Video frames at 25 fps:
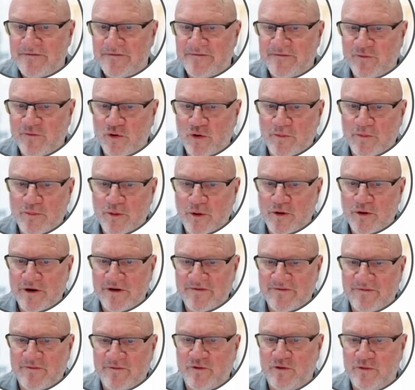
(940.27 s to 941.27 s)

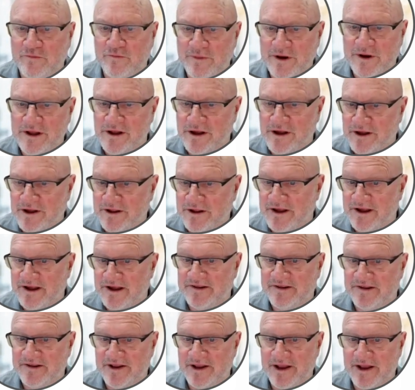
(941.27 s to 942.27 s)
4.4 million
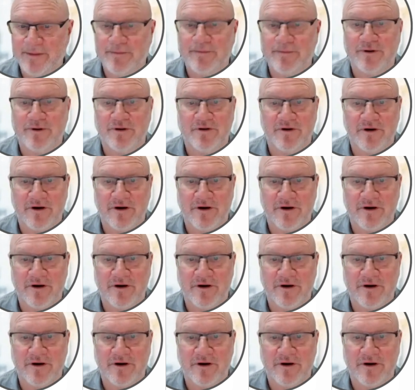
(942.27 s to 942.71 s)
is the number